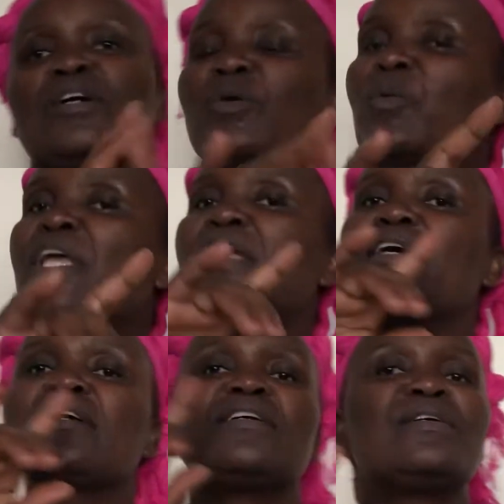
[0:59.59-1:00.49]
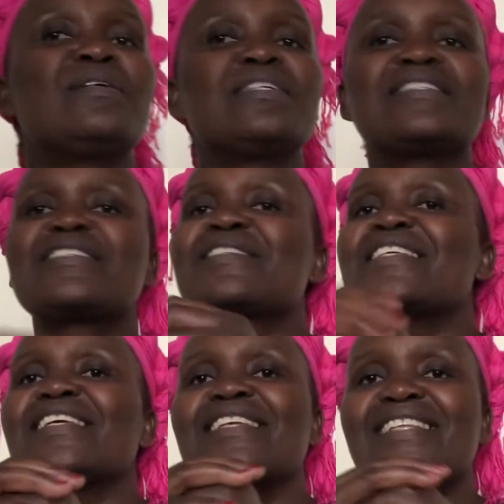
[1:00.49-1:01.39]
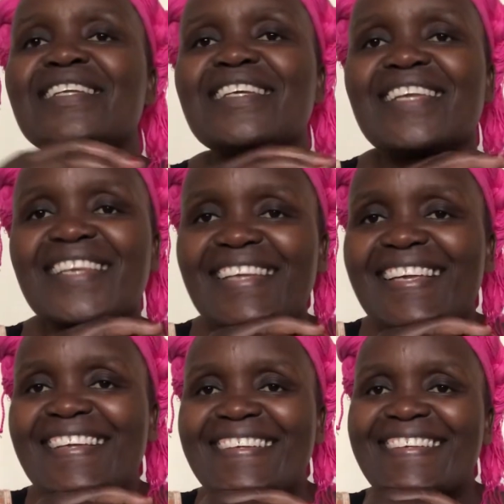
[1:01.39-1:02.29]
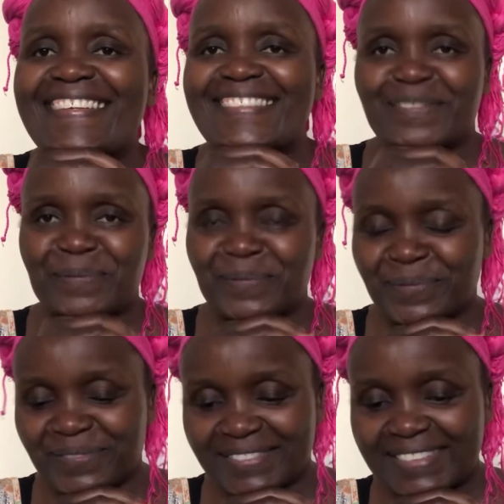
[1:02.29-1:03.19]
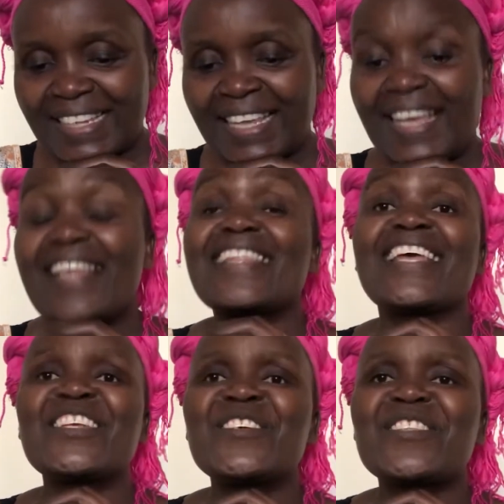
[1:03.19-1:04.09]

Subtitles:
we are going to see the King. Thank you,